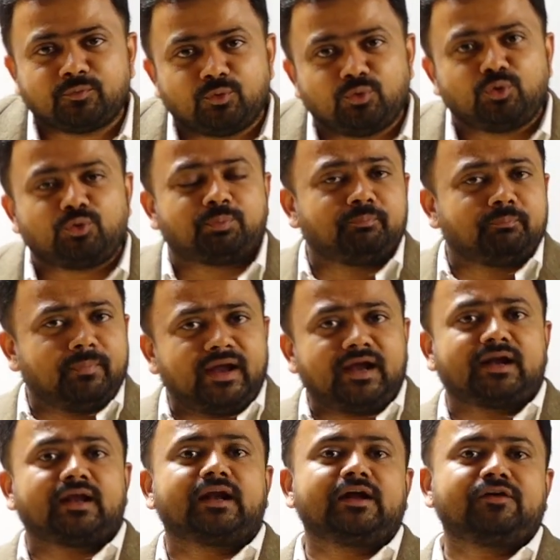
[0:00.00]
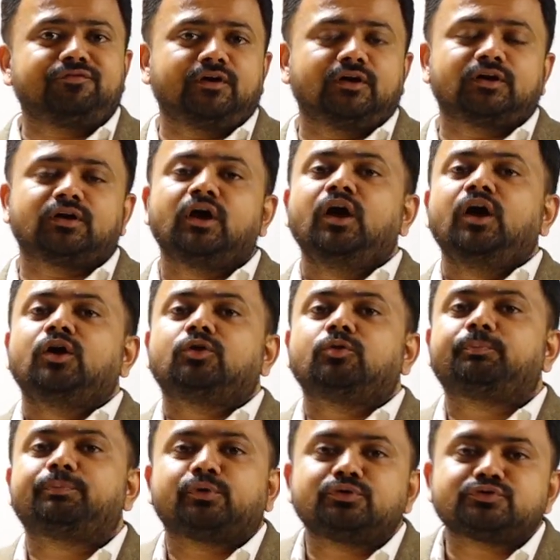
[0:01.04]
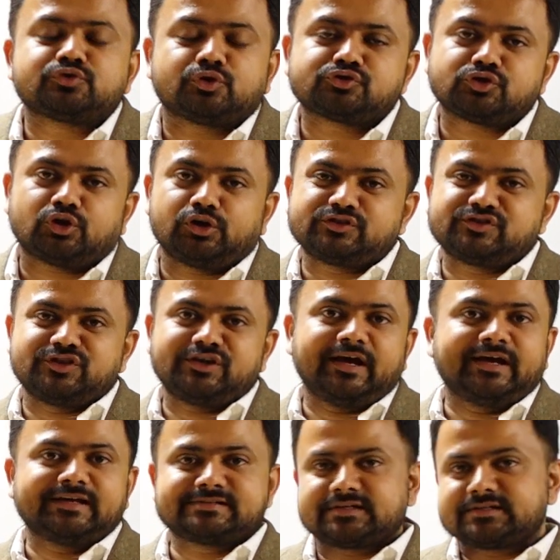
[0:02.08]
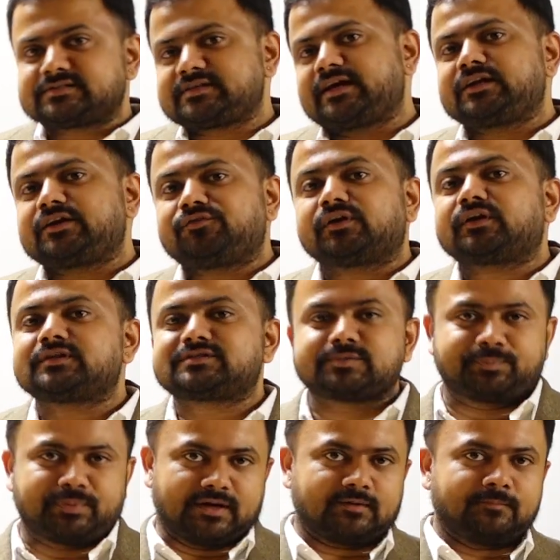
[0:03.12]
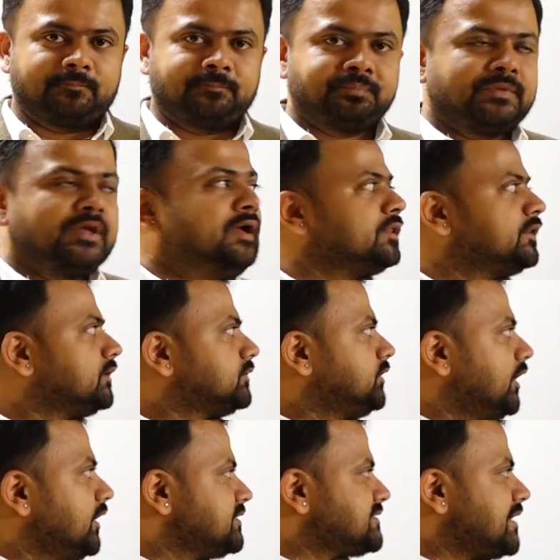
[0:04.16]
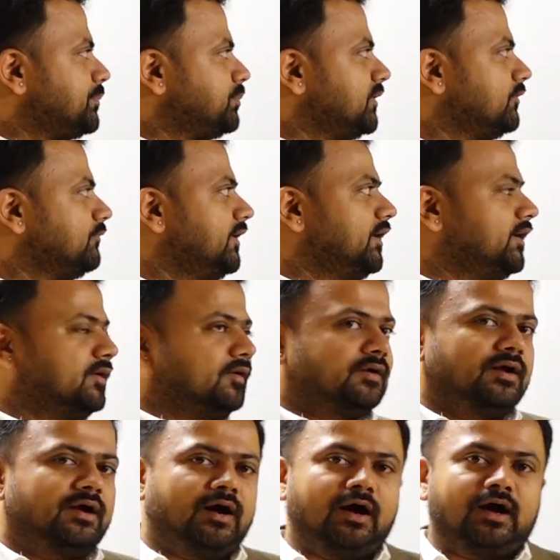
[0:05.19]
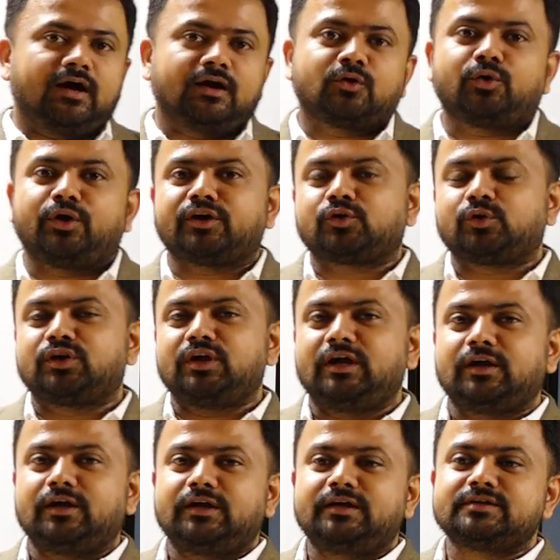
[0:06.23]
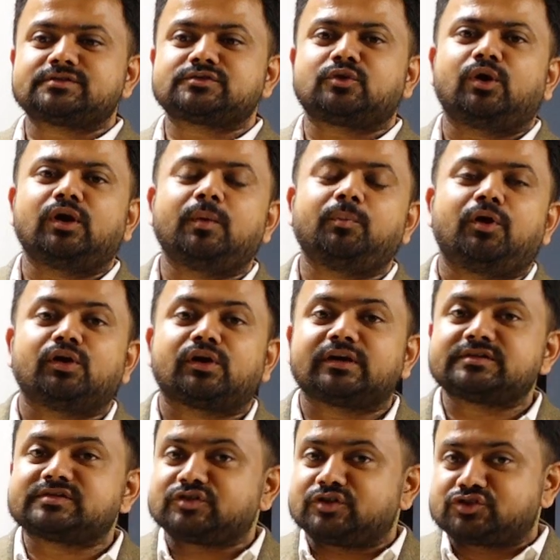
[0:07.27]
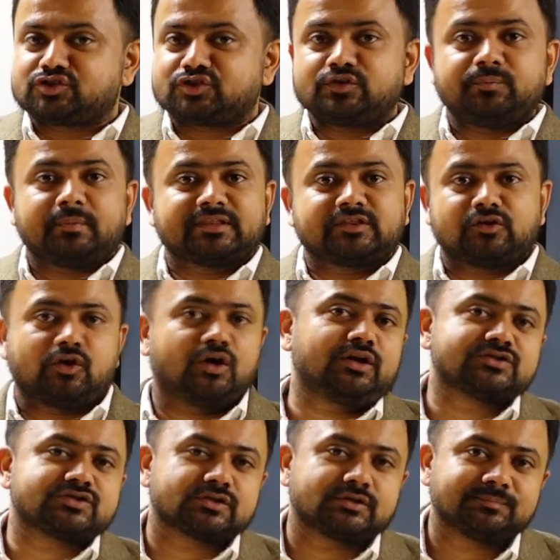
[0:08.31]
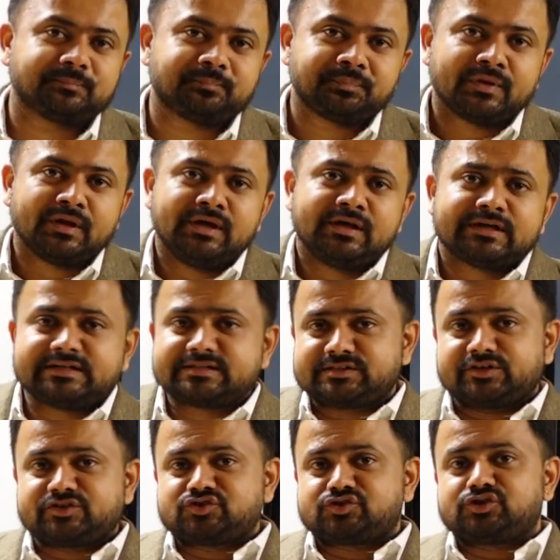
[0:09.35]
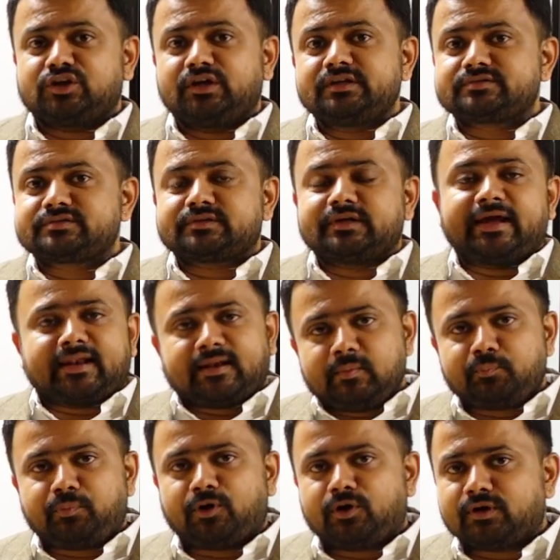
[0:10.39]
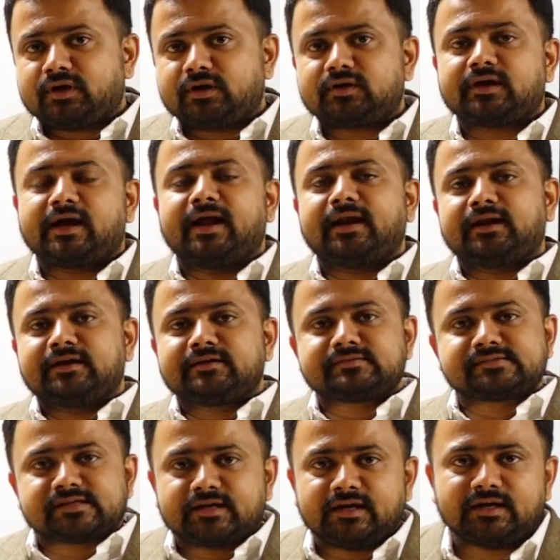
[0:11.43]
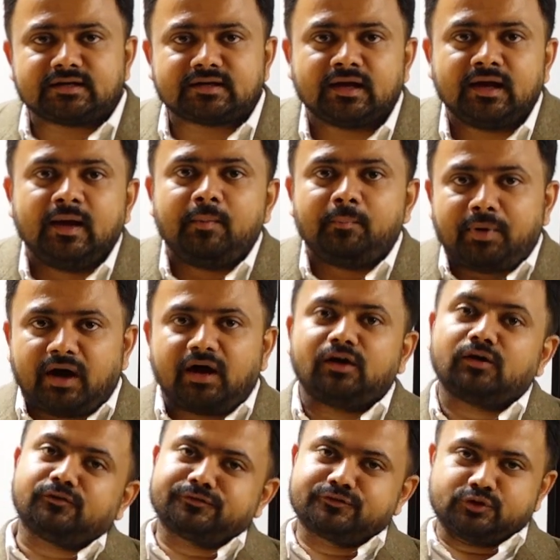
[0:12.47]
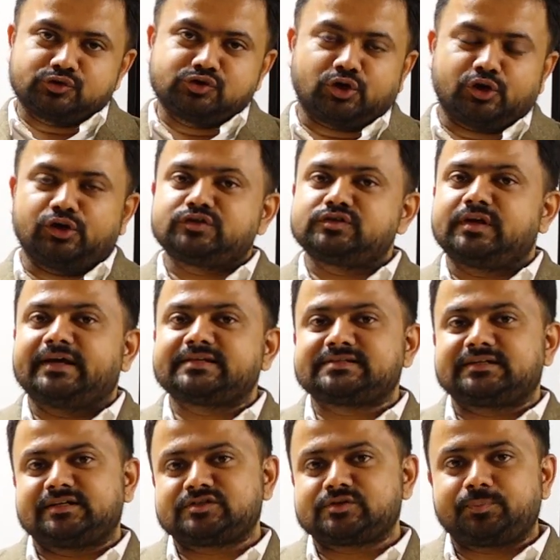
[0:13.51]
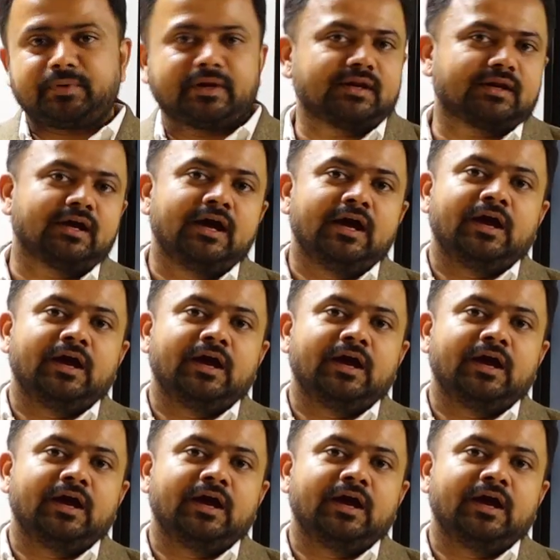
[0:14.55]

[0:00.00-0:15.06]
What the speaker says: who made an effort to prove sociology as a scientific discipline. The third chapter we are going to deal is all about research methodology. Research is an important and intricate part of sociology as a discipline,